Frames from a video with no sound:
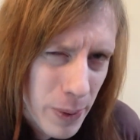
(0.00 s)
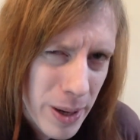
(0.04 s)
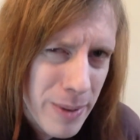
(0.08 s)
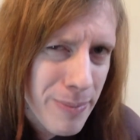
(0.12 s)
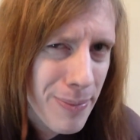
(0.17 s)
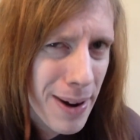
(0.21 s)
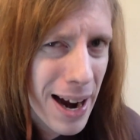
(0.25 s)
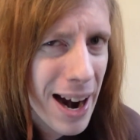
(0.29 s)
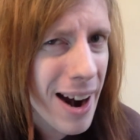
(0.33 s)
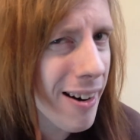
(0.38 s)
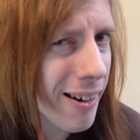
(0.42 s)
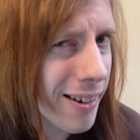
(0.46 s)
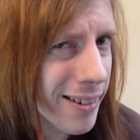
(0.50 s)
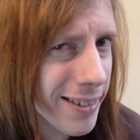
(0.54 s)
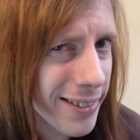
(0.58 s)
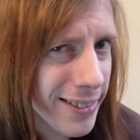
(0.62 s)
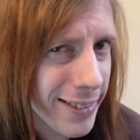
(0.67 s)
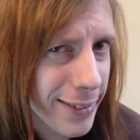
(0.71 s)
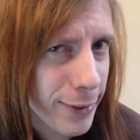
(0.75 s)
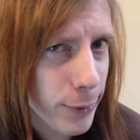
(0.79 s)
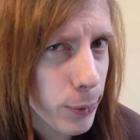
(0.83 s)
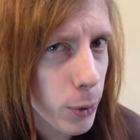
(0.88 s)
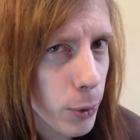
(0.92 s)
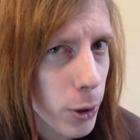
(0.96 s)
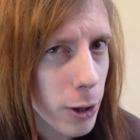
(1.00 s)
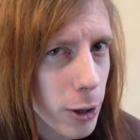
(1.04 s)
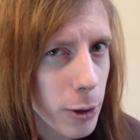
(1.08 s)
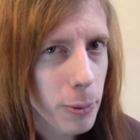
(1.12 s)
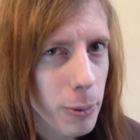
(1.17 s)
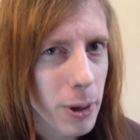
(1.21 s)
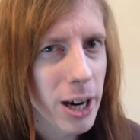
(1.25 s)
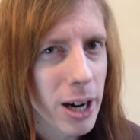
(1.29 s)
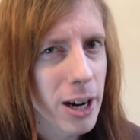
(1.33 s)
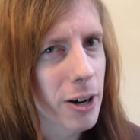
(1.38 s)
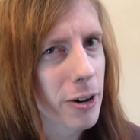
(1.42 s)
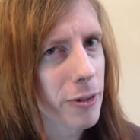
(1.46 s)
my parents were
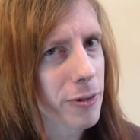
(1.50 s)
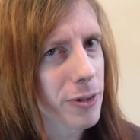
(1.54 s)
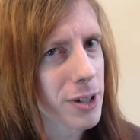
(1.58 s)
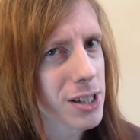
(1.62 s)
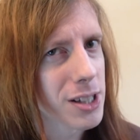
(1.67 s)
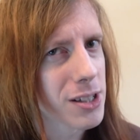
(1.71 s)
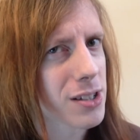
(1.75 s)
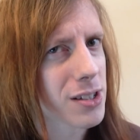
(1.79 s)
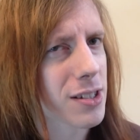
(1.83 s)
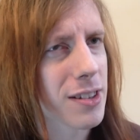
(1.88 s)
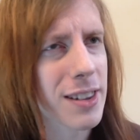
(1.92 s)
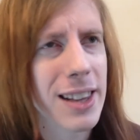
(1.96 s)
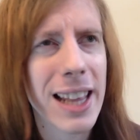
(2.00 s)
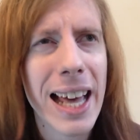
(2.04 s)
aware of it.